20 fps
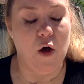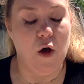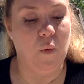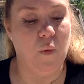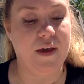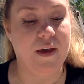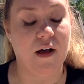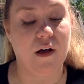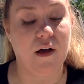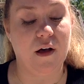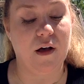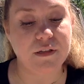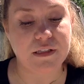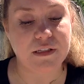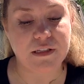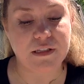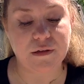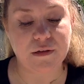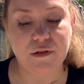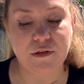We
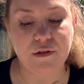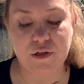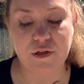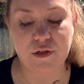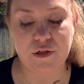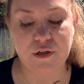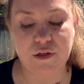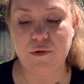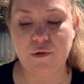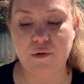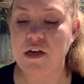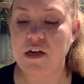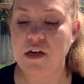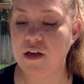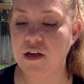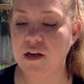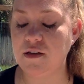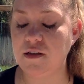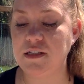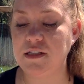also do
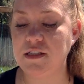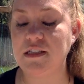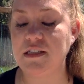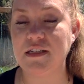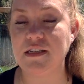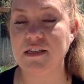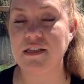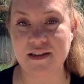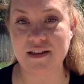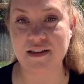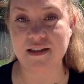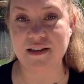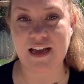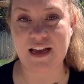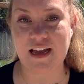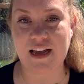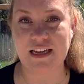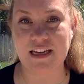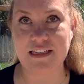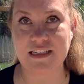
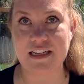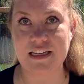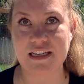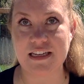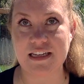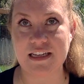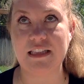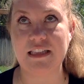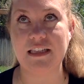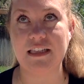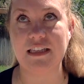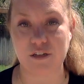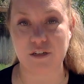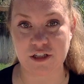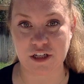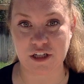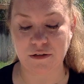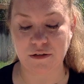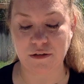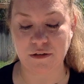Sonlight
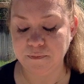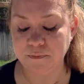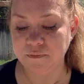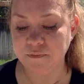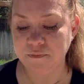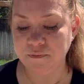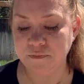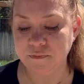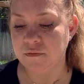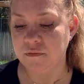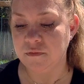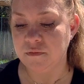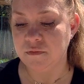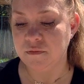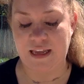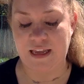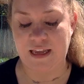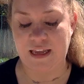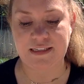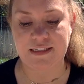literature,
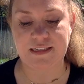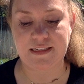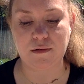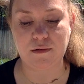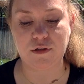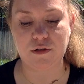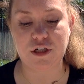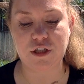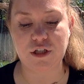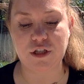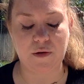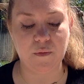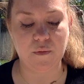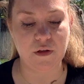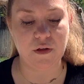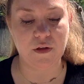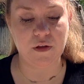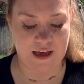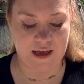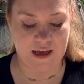and so she
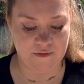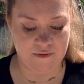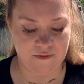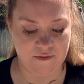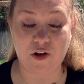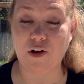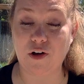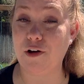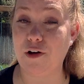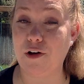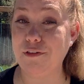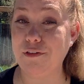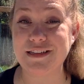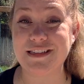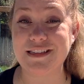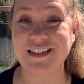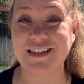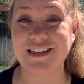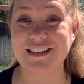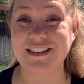will have all the
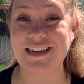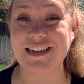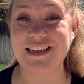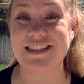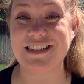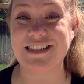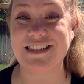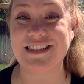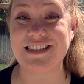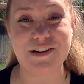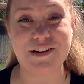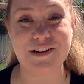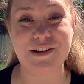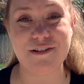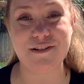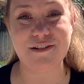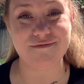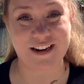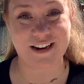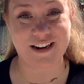Sonlight second
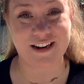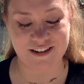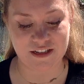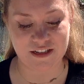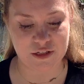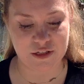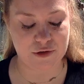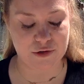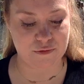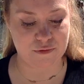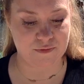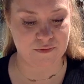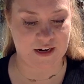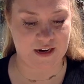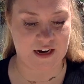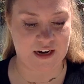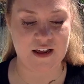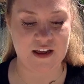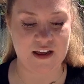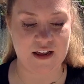grade readers to
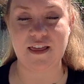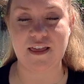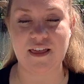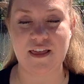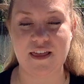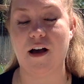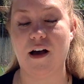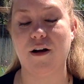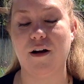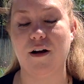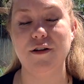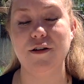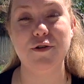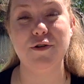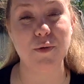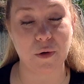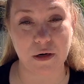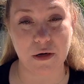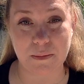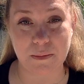read. They are
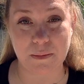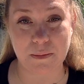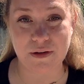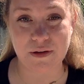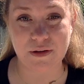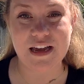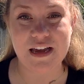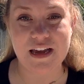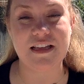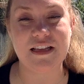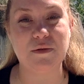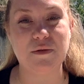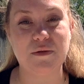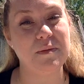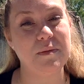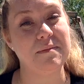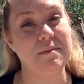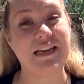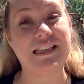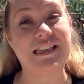adorable. This will
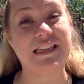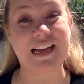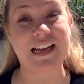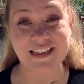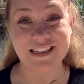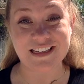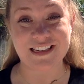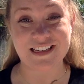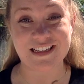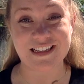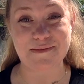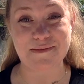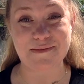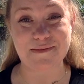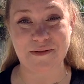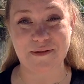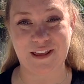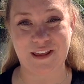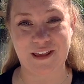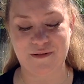be my second time
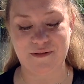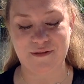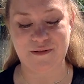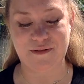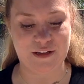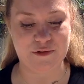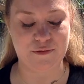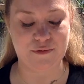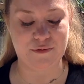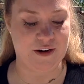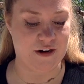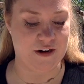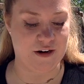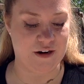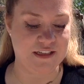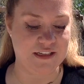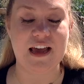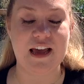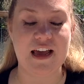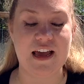going through these
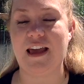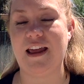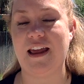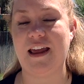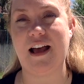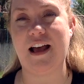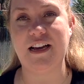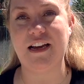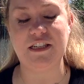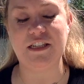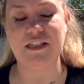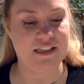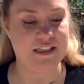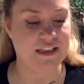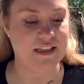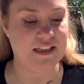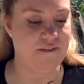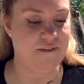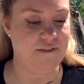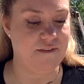readers, and I just
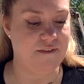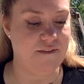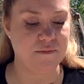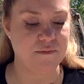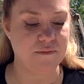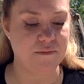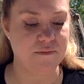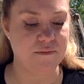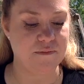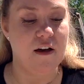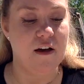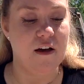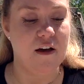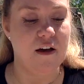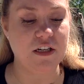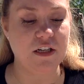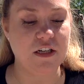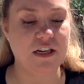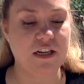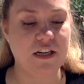love them.
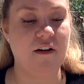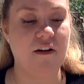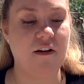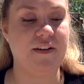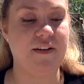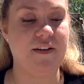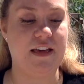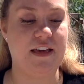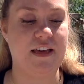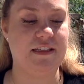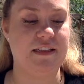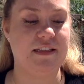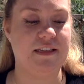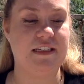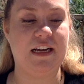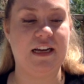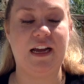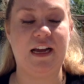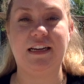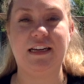First off is the
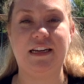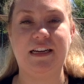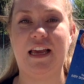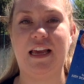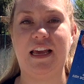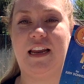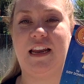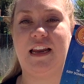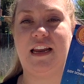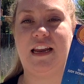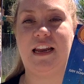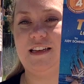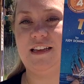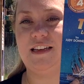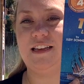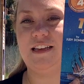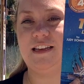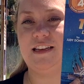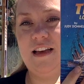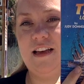Titanic,
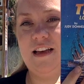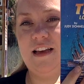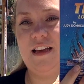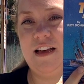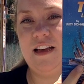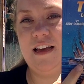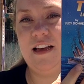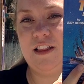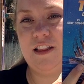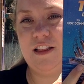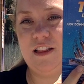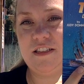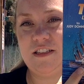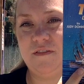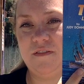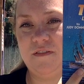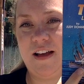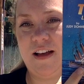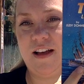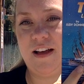Lost
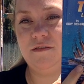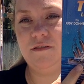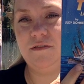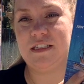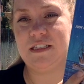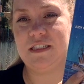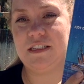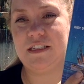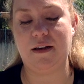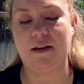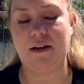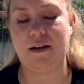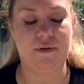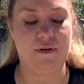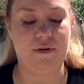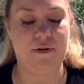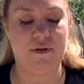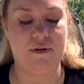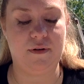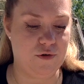and Found, Step
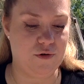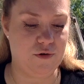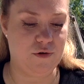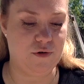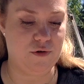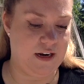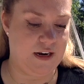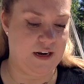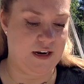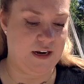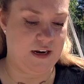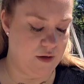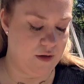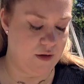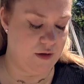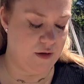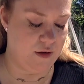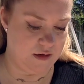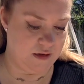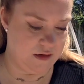into Reading
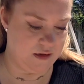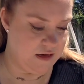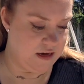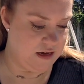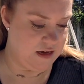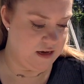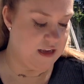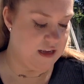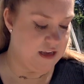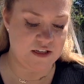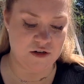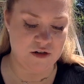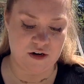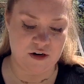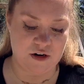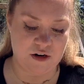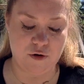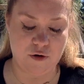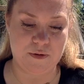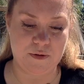Book, these are
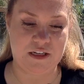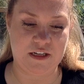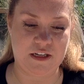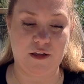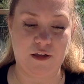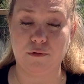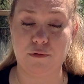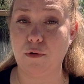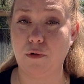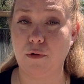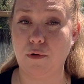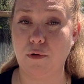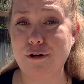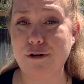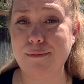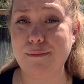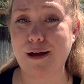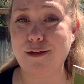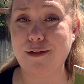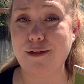in no particular
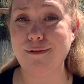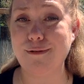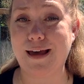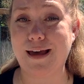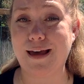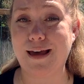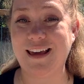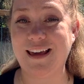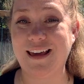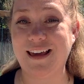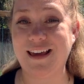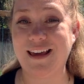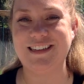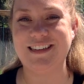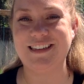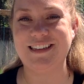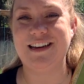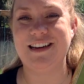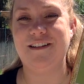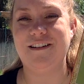order, by the way.
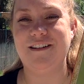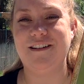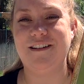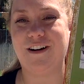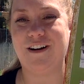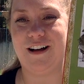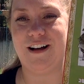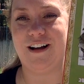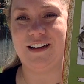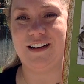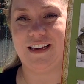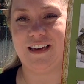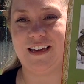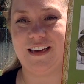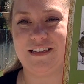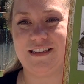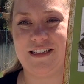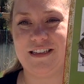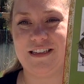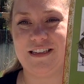Frog
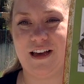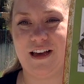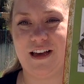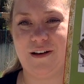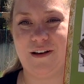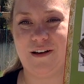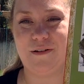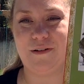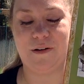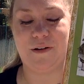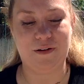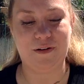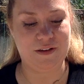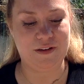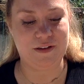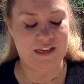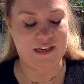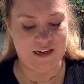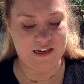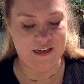and toad all
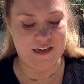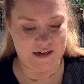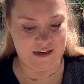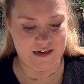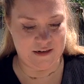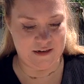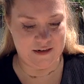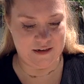year.